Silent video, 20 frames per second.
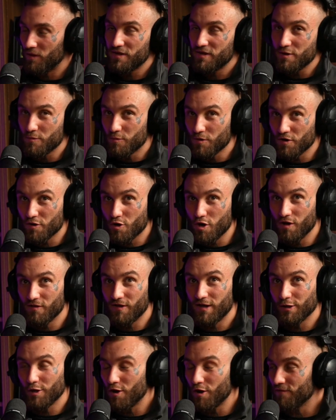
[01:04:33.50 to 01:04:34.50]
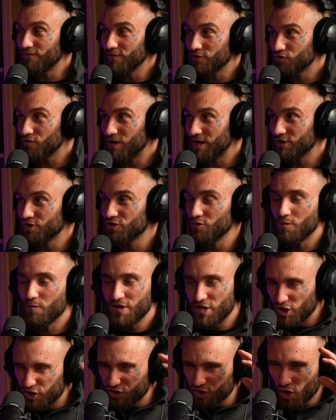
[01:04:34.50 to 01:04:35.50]
Whether you want to call that law of attraction,
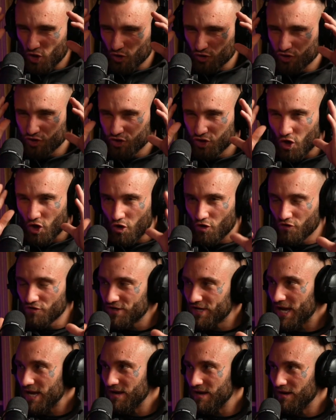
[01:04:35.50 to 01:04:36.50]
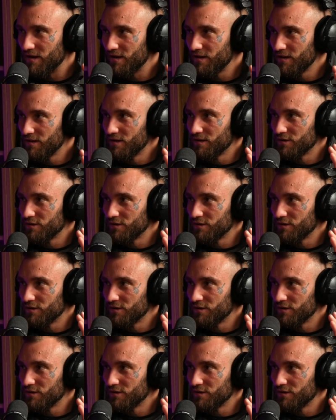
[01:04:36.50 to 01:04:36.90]
when you're so zoned in